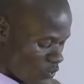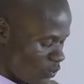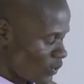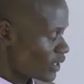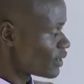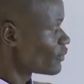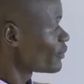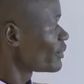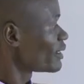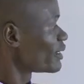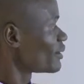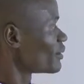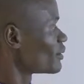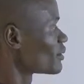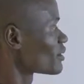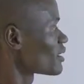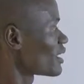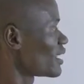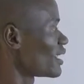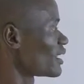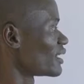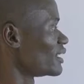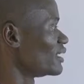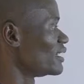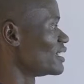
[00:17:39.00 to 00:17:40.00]
When we
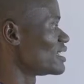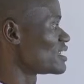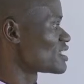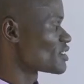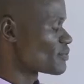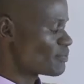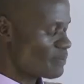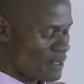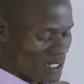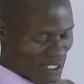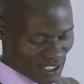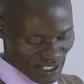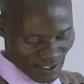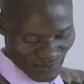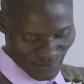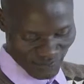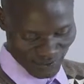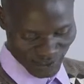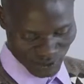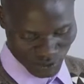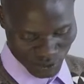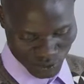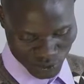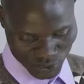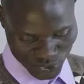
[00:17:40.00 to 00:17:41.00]
look at this
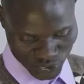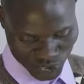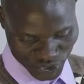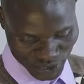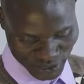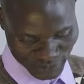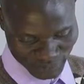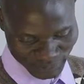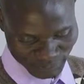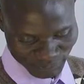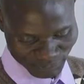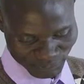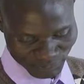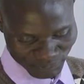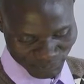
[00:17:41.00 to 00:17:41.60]
Pacific Ocean,